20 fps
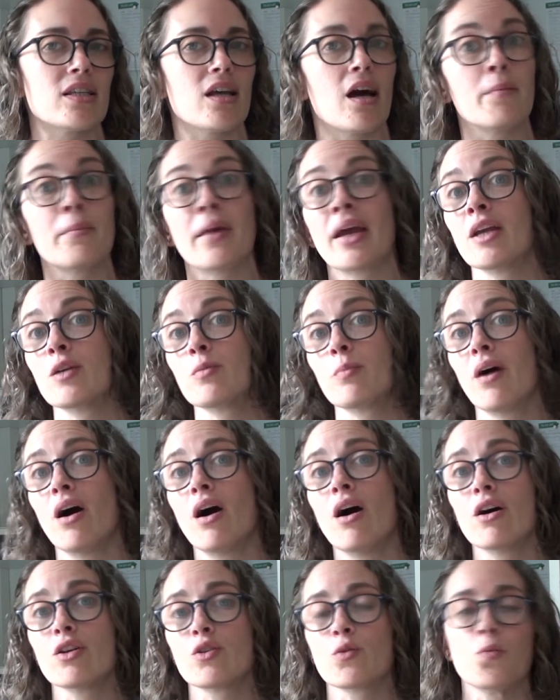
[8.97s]
I made
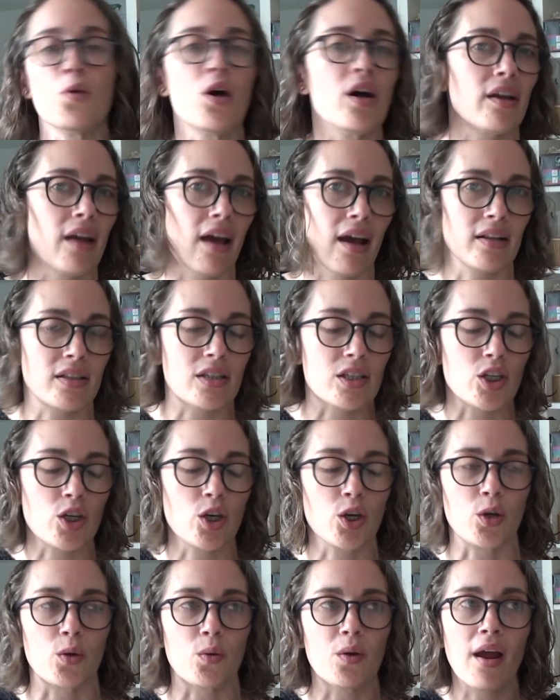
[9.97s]
parts 1 and
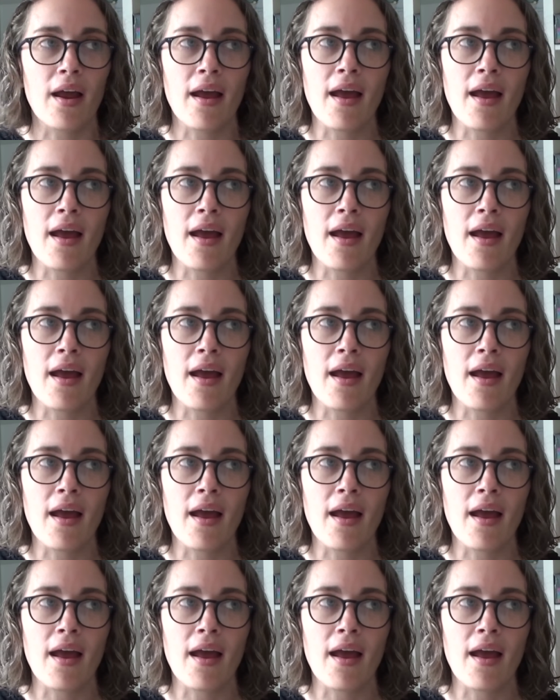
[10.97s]
2.